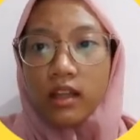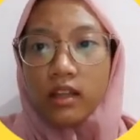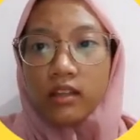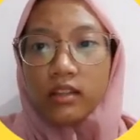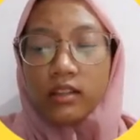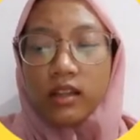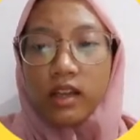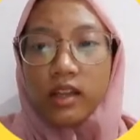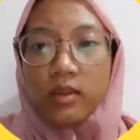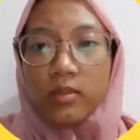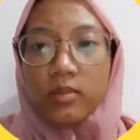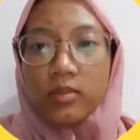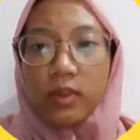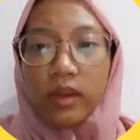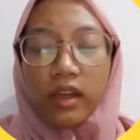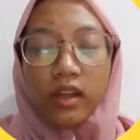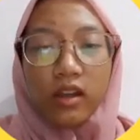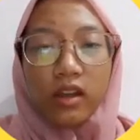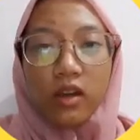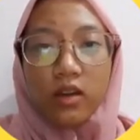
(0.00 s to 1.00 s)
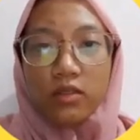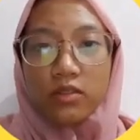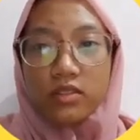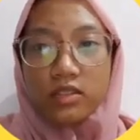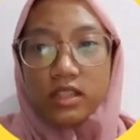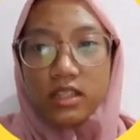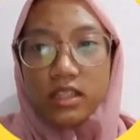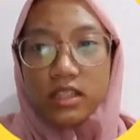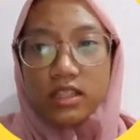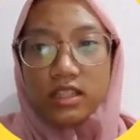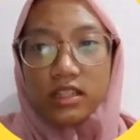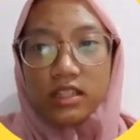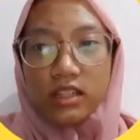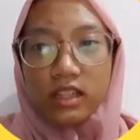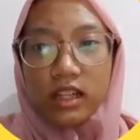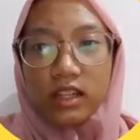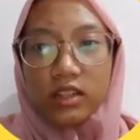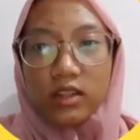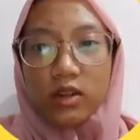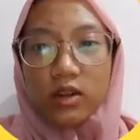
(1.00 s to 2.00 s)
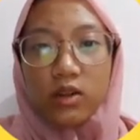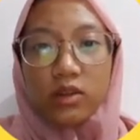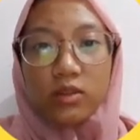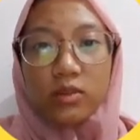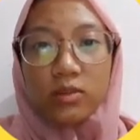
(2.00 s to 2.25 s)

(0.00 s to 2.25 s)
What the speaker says: The impact of the internet on the